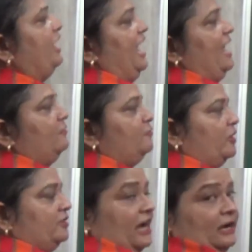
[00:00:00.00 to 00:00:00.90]
N for
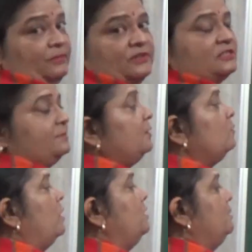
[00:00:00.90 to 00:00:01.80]
that principal
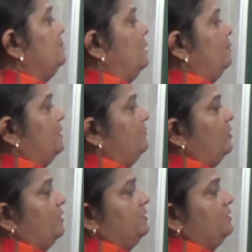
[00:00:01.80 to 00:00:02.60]
quantum number for